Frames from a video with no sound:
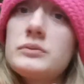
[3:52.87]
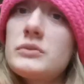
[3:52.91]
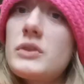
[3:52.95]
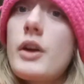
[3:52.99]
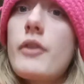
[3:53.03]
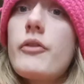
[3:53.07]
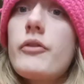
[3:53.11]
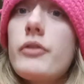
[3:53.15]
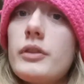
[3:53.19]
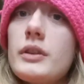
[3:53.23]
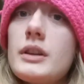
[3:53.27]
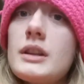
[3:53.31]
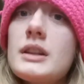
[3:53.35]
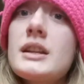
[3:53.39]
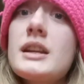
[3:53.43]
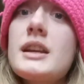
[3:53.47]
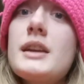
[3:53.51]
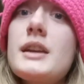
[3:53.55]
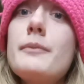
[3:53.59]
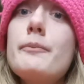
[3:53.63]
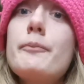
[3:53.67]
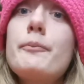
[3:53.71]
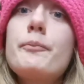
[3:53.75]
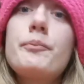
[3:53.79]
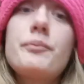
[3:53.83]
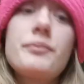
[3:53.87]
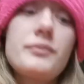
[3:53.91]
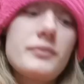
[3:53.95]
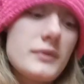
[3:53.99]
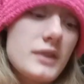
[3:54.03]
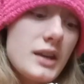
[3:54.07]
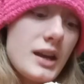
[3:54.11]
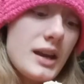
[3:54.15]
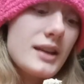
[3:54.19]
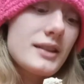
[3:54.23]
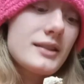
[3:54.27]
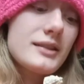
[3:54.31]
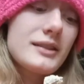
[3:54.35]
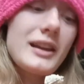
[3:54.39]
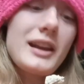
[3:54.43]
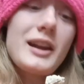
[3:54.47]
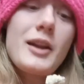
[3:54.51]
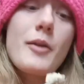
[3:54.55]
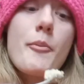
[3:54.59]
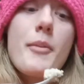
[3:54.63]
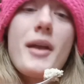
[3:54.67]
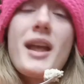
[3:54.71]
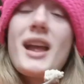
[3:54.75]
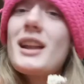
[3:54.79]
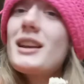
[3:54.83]
Definitely tastes like
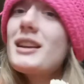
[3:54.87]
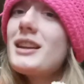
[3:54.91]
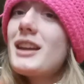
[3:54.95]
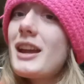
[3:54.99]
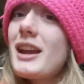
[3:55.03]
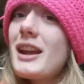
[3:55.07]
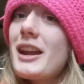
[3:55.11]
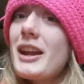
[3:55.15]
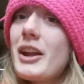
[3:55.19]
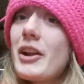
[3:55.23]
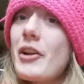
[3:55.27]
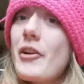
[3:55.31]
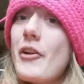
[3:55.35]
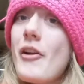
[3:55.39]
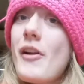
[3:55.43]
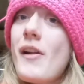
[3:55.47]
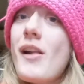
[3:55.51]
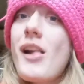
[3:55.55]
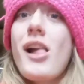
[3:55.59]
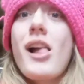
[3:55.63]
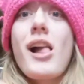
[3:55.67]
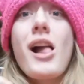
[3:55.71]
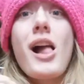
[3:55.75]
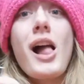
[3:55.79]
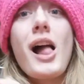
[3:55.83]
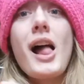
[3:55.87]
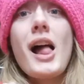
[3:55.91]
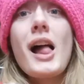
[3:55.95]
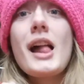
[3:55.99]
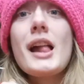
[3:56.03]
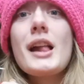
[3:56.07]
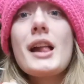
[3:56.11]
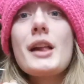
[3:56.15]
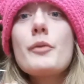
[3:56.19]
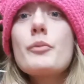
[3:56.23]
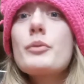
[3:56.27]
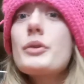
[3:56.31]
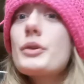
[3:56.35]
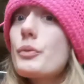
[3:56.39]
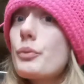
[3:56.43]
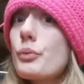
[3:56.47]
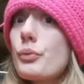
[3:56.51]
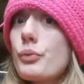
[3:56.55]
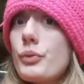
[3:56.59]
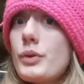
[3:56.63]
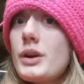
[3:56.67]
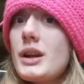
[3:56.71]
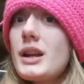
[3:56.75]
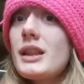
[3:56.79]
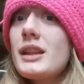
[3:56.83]
a pancake. I would
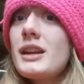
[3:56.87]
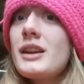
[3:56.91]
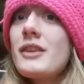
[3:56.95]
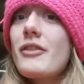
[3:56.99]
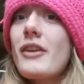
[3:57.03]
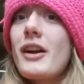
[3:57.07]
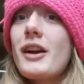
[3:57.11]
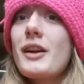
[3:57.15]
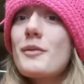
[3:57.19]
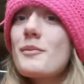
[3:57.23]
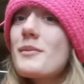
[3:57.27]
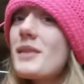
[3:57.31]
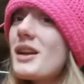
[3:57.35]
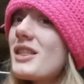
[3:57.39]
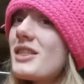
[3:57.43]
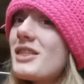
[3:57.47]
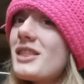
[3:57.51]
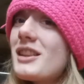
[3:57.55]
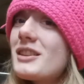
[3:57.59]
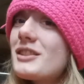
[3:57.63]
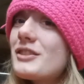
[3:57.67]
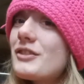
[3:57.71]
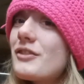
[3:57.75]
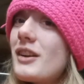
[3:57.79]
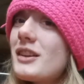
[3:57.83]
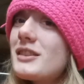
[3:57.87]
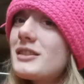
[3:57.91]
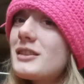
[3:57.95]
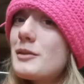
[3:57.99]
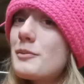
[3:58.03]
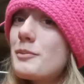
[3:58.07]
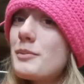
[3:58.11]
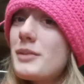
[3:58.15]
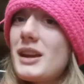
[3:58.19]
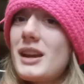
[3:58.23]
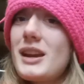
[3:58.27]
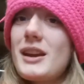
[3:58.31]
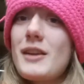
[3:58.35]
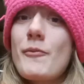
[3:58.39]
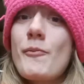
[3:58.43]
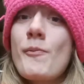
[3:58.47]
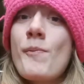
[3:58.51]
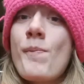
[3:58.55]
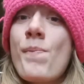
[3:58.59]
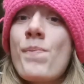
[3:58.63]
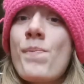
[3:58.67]
really recommend this recipe.